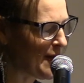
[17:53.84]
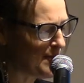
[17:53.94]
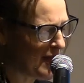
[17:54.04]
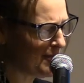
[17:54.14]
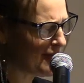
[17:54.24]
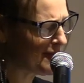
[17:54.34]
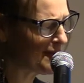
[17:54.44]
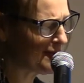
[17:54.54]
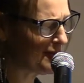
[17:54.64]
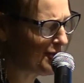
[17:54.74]
Maybe I'll
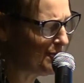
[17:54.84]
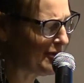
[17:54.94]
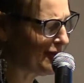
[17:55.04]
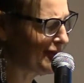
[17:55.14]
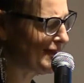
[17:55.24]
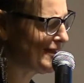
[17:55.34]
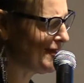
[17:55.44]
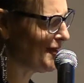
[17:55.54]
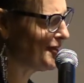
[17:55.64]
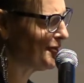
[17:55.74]
go to Jupiter and sit
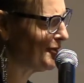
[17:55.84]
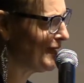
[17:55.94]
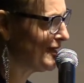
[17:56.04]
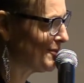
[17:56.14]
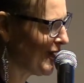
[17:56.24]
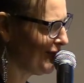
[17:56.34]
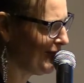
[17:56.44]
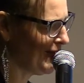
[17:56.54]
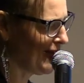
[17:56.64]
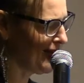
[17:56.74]
on the rings, my
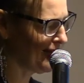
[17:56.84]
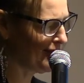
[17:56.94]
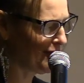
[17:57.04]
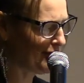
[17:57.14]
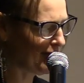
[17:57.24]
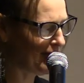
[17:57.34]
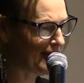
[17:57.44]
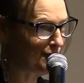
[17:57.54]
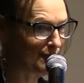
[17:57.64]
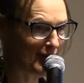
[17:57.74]
feet hanging over the
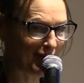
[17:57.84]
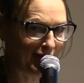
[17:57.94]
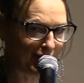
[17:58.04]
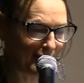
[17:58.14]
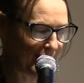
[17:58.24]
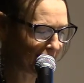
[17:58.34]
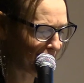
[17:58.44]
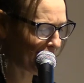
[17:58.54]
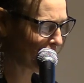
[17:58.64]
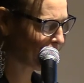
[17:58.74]
ledge with my very best
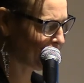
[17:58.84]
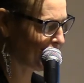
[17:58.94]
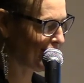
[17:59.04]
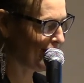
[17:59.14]
friends.